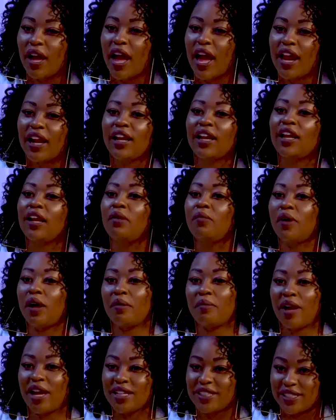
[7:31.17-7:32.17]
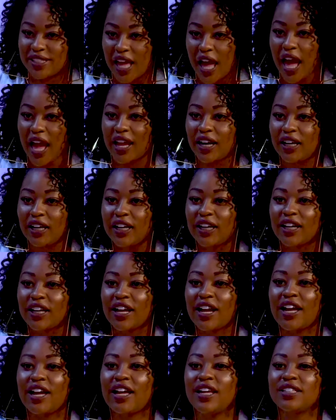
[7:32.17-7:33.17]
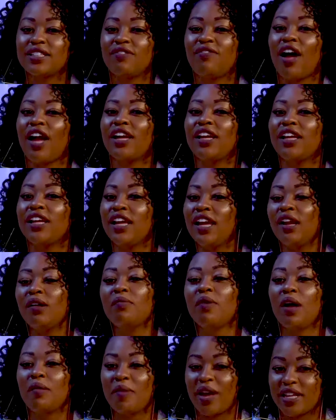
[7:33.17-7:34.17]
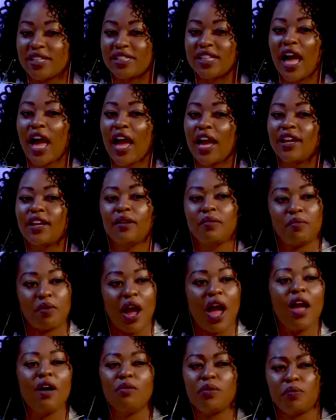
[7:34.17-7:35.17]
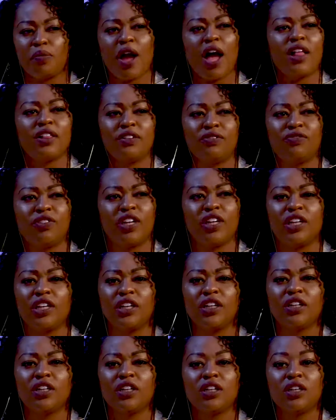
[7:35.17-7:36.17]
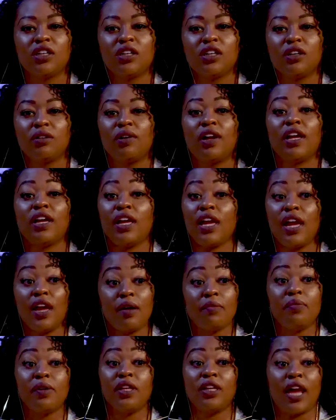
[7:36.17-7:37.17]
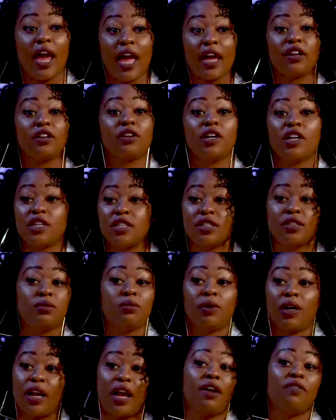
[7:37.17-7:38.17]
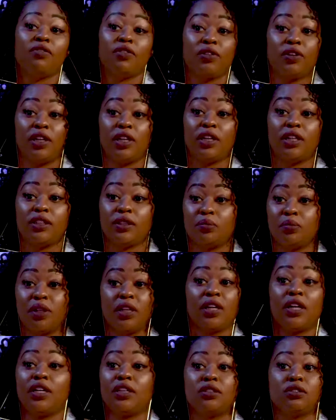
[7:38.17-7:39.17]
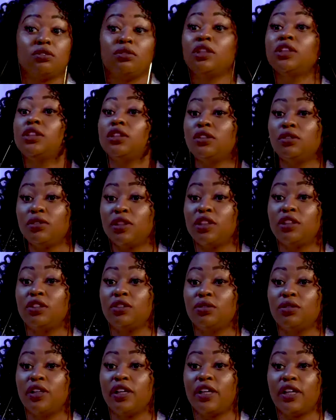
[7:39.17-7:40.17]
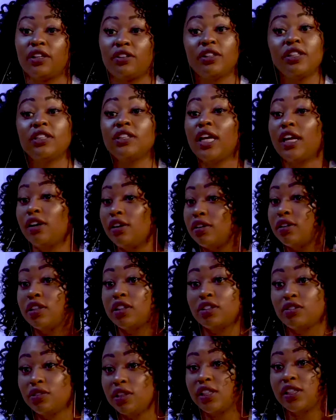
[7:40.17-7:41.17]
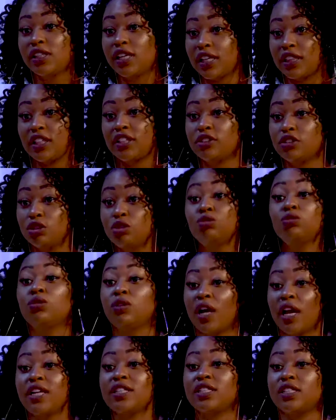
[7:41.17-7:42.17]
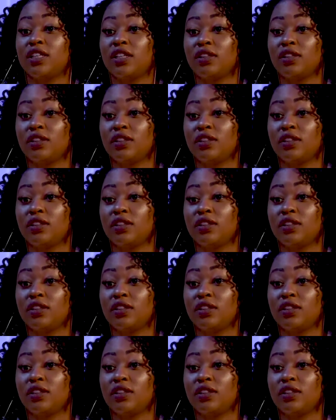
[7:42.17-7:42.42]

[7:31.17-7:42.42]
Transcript: I had to get him on my side because if I could get him on my side, then Brian would probably figure. Well, it can't be that crazy, whatever it is, because Chris agreed to it. And Chris ain't gonna agree to nothing too crazy.